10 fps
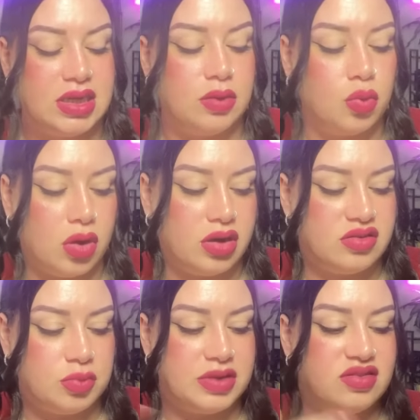of
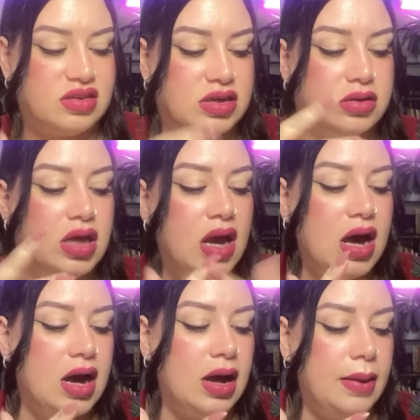Wands, but still,
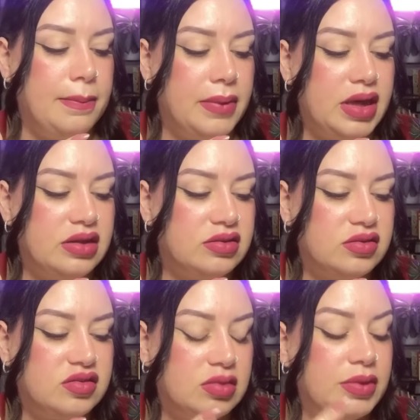
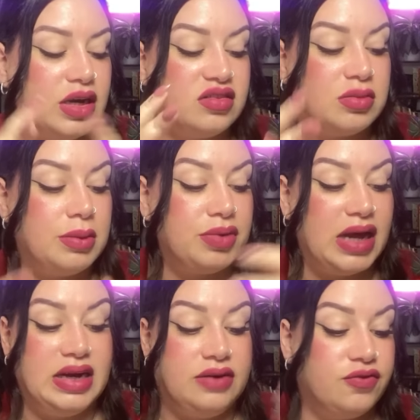some of you guys could be
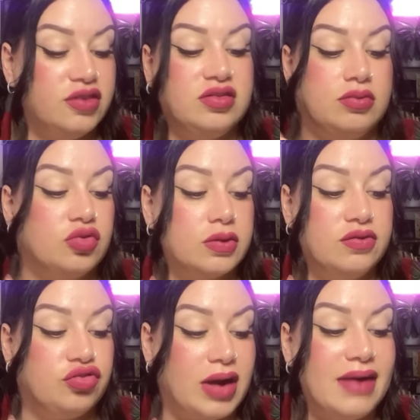planning for some sort
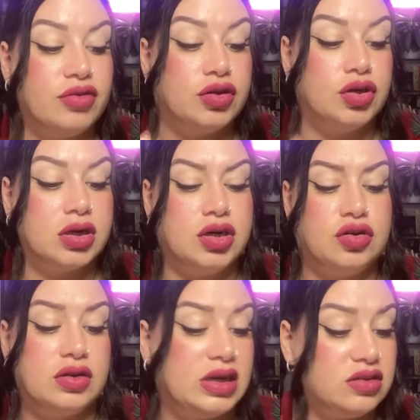of travel. You're gonna
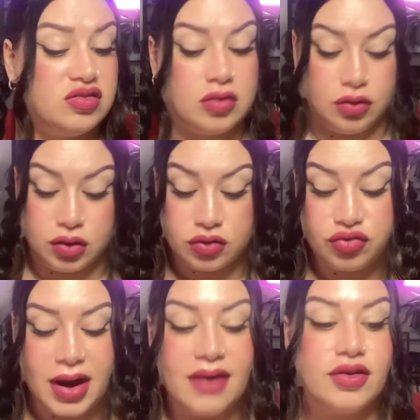do like a solo
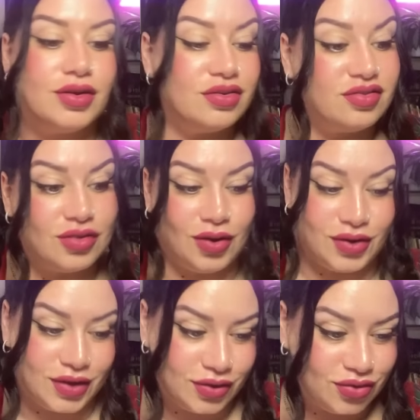travel, a
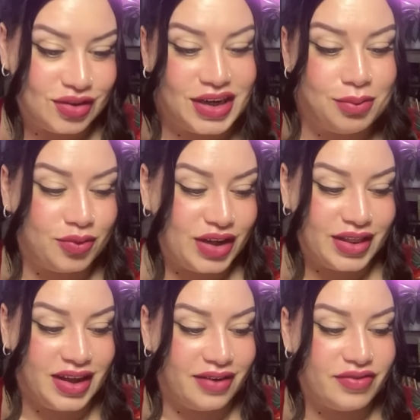solo trip. We
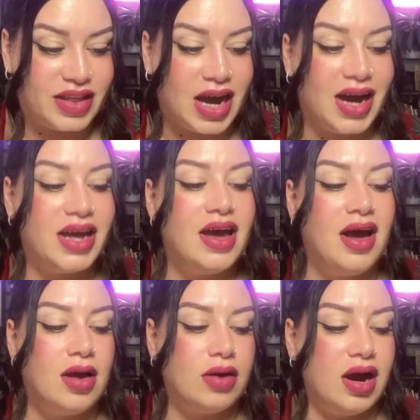love that.
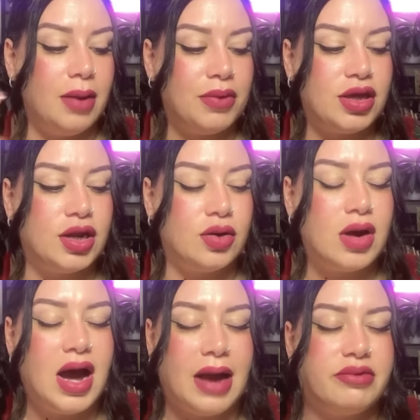You know,
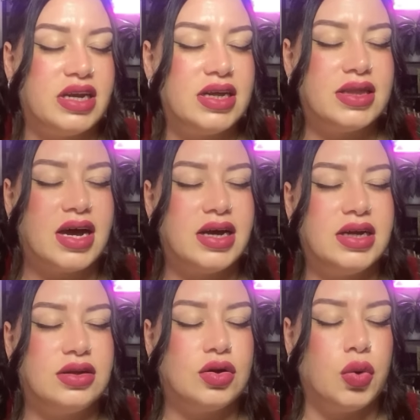I'm getting
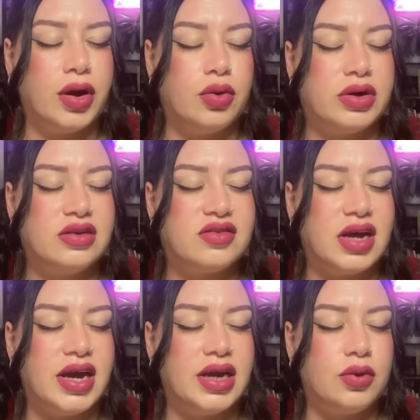that quote where it's
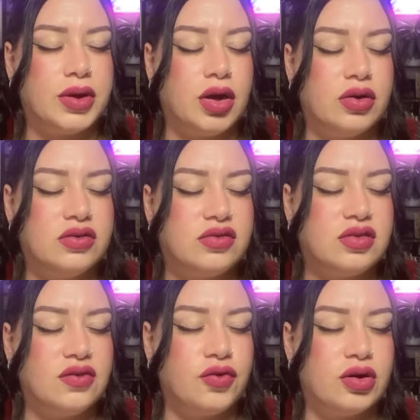like we go
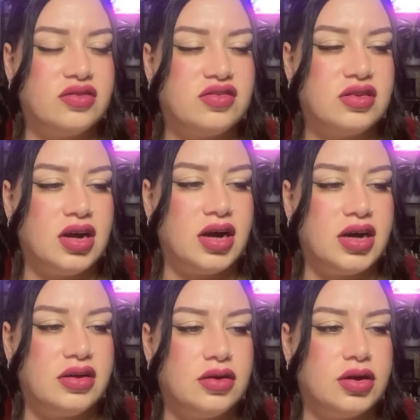to the forest,
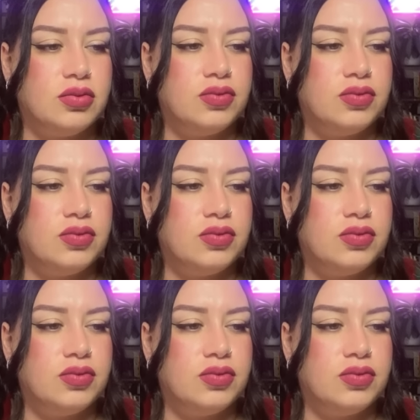or